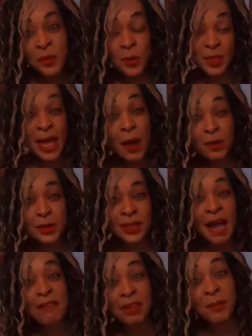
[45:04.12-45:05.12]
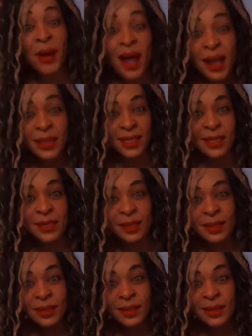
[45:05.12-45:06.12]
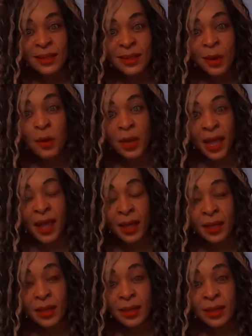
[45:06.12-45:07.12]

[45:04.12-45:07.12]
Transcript: was out having a party. Okay?